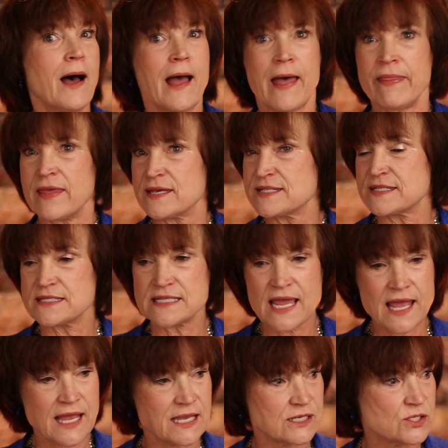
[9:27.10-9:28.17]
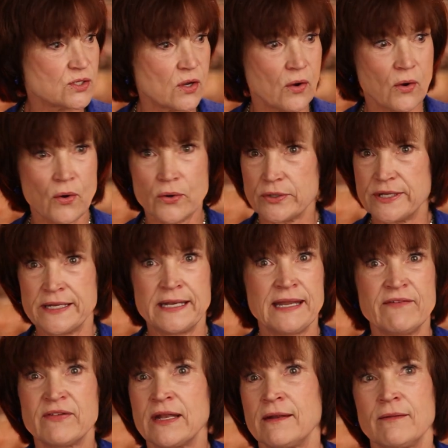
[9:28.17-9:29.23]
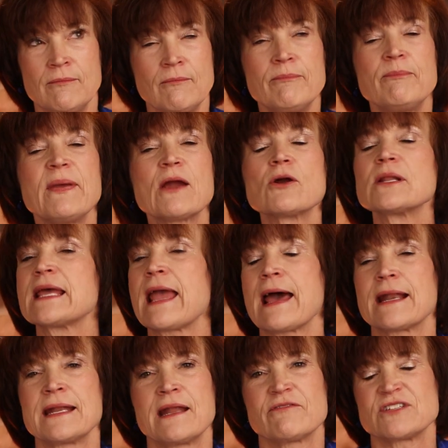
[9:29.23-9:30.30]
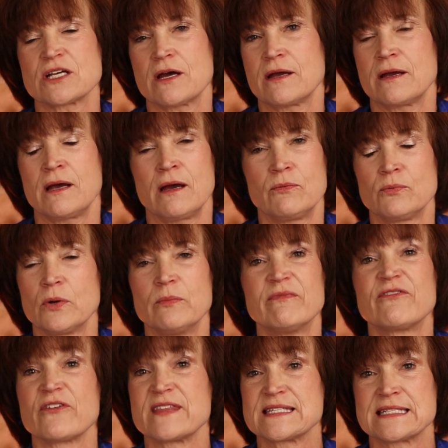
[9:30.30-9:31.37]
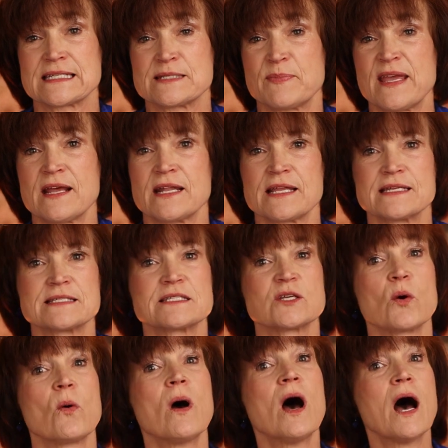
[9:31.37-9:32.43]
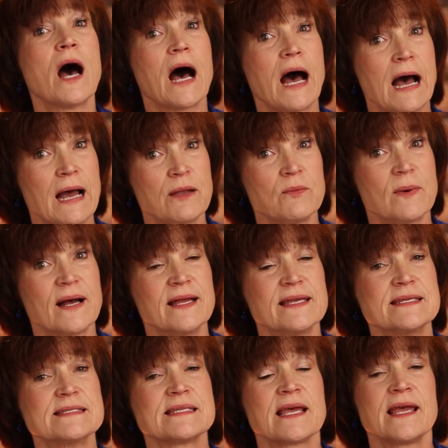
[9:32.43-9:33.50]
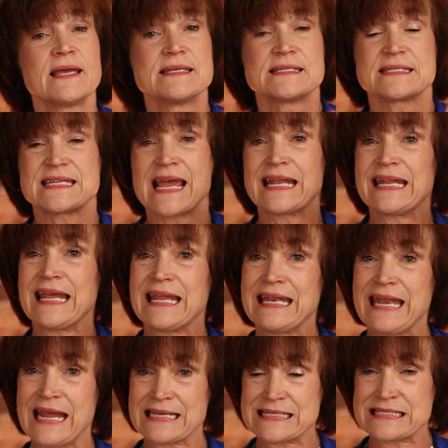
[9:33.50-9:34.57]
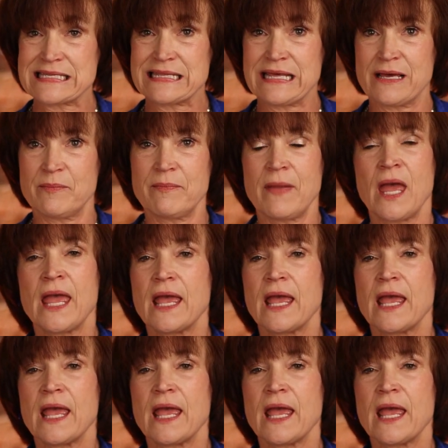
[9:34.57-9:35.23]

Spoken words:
and the stage barely had enough room for the 6 panelists. So I was standing next to them.